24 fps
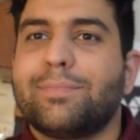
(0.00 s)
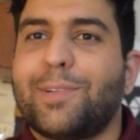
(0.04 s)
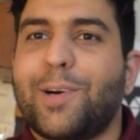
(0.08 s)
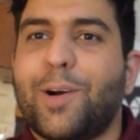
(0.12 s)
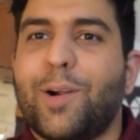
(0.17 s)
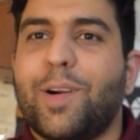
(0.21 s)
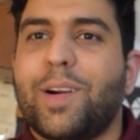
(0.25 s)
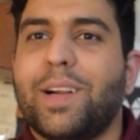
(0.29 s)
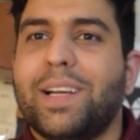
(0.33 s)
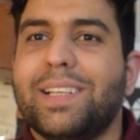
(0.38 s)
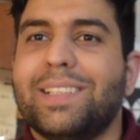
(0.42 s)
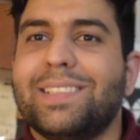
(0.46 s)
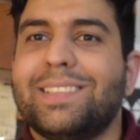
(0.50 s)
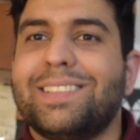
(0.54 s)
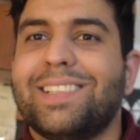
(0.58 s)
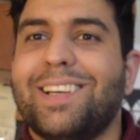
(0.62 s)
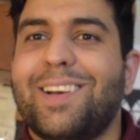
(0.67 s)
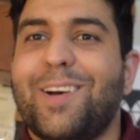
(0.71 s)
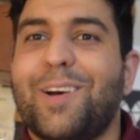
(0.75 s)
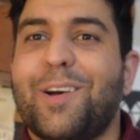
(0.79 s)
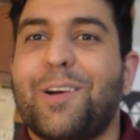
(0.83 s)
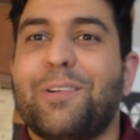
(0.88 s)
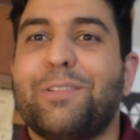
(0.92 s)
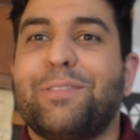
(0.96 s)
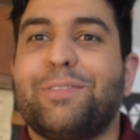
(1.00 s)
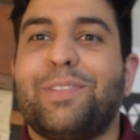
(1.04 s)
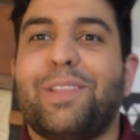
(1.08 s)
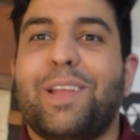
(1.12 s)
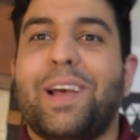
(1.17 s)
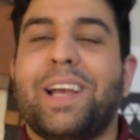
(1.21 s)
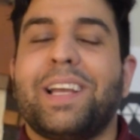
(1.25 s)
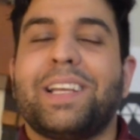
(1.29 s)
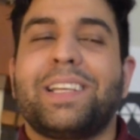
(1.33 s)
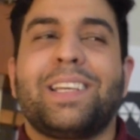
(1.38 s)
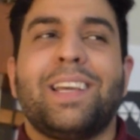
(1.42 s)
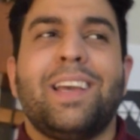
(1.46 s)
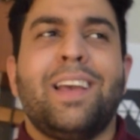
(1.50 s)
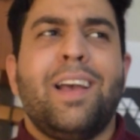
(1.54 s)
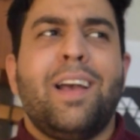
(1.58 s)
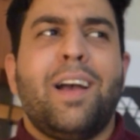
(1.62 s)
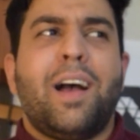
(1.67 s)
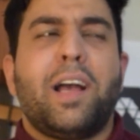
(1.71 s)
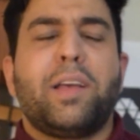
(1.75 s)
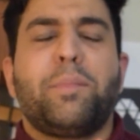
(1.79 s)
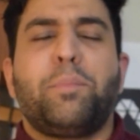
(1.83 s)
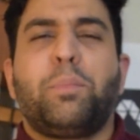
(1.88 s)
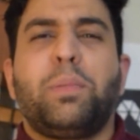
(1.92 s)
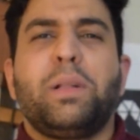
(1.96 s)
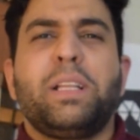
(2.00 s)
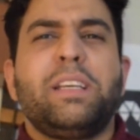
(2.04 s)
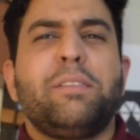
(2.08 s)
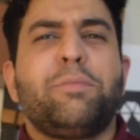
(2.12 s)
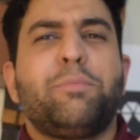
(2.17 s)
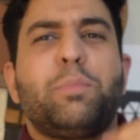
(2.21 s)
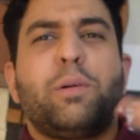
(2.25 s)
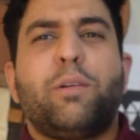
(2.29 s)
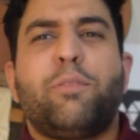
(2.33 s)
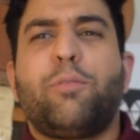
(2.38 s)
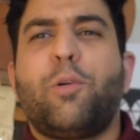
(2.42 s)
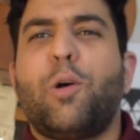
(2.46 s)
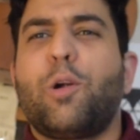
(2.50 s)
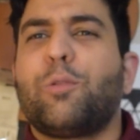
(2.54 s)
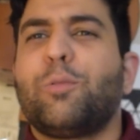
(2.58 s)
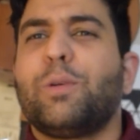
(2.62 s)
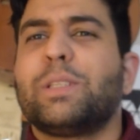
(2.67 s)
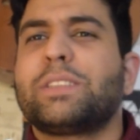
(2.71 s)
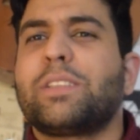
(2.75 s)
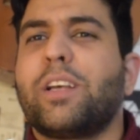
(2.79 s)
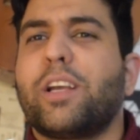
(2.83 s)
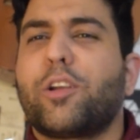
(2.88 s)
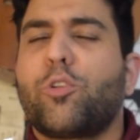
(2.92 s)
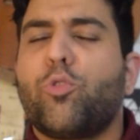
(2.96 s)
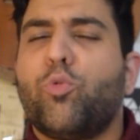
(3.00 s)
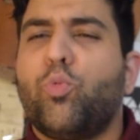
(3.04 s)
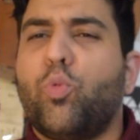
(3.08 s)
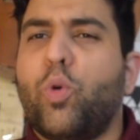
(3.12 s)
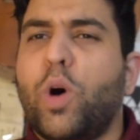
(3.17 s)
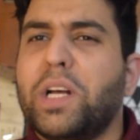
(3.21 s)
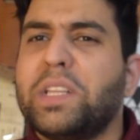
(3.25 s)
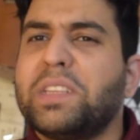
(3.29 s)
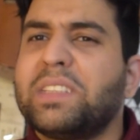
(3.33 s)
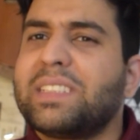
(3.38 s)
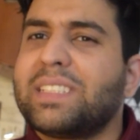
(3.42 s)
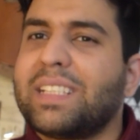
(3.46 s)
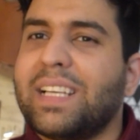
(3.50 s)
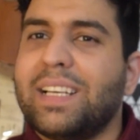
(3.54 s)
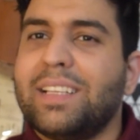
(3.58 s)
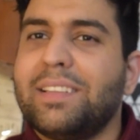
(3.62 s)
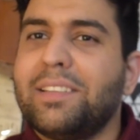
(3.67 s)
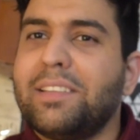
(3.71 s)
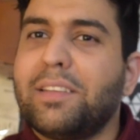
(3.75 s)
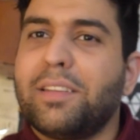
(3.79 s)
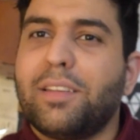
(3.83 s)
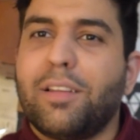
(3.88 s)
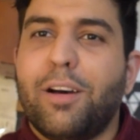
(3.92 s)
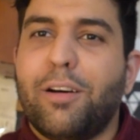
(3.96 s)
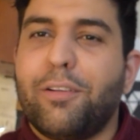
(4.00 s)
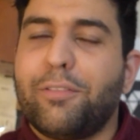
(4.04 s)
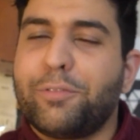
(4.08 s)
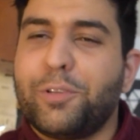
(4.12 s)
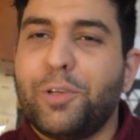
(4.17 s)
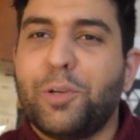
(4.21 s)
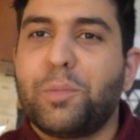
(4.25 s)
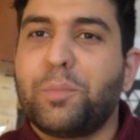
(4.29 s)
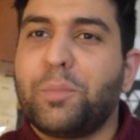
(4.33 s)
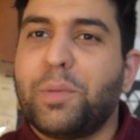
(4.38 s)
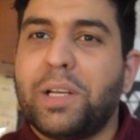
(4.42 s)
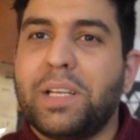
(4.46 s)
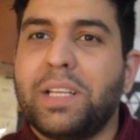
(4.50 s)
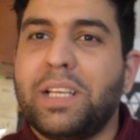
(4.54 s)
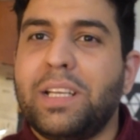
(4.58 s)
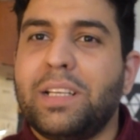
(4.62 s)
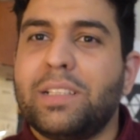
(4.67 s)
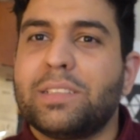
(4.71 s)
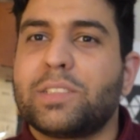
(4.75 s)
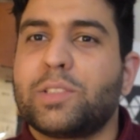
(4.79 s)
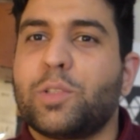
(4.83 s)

All right, of like, I believe before was like 1/10 of your money.